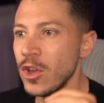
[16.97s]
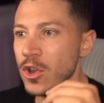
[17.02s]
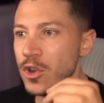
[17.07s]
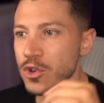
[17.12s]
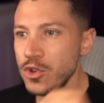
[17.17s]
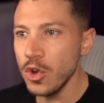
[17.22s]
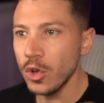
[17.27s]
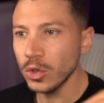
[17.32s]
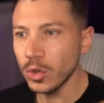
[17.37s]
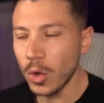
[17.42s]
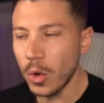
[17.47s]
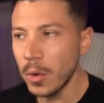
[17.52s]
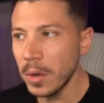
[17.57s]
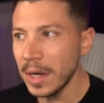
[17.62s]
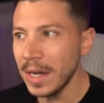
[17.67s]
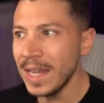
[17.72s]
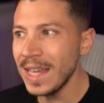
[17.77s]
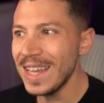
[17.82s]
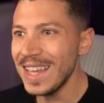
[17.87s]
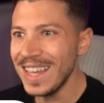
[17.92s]
not
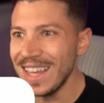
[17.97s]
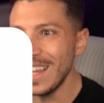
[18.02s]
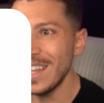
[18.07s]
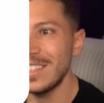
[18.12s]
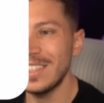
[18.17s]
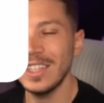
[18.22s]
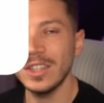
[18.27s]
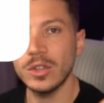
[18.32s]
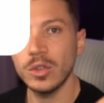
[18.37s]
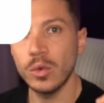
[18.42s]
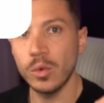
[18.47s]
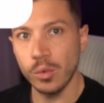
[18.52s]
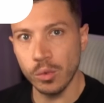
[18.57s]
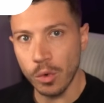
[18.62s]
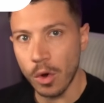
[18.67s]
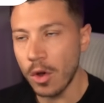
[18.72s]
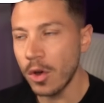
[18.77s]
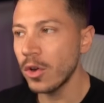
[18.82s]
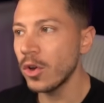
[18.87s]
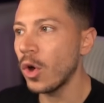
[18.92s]
only is it
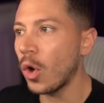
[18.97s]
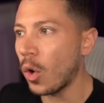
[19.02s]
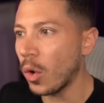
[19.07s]
wrong